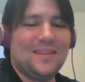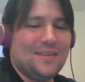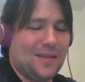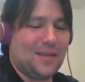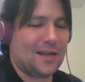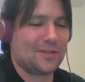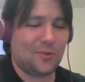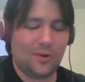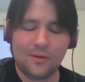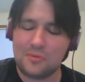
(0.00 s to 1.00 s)
Locked
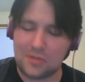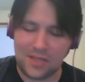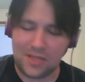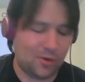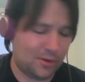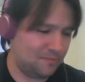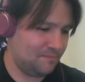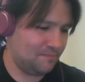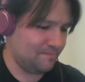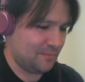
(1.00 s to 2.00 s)
door, claymore.
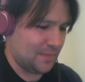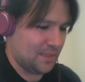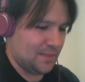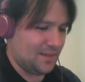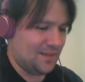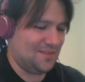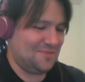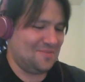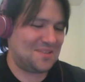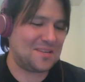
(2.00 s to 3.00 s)

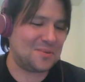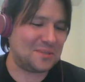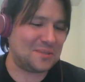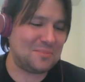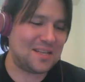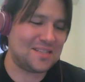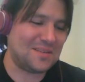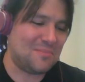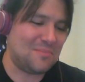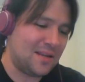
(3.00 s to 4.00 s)
You need to intimidate
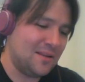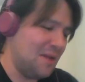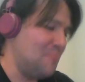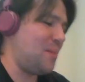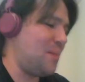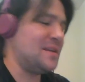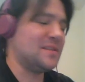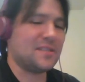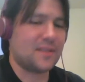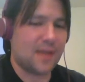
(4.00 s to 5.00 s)
somebody, pain
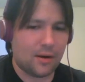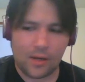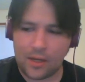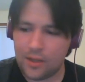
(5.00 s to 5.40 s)
is scary.